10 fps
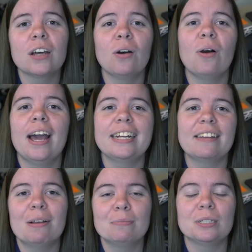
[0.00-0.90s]
go and
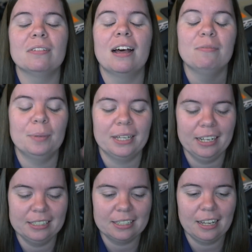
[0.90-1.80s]
give him some love
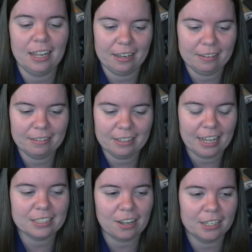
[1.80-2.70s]
because
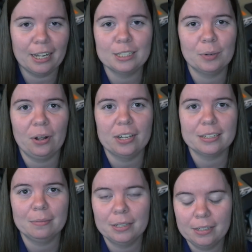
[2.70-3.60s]
his content has been
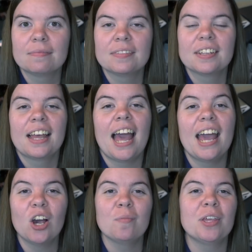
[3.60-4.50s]
awesome. I
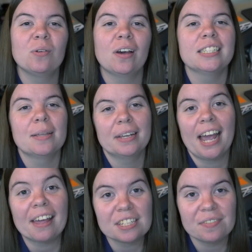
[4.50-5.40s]
hope that you got something
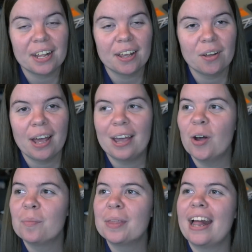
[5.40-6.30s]
out of this video. I
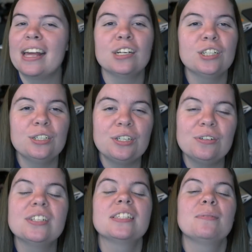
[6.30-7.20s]
hope that I introduced
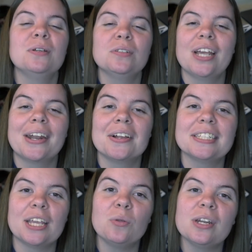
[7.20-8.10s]
you to some new channels
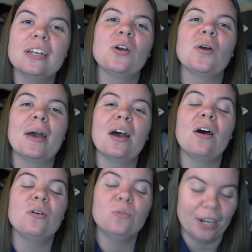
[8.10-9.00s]
that you didn't know about
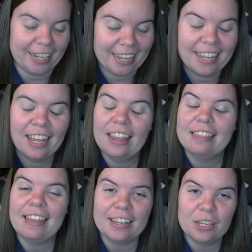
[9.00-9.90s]
already.
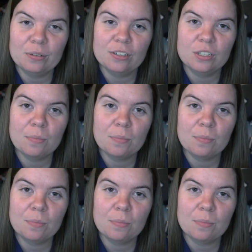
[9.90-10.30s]
Thank you to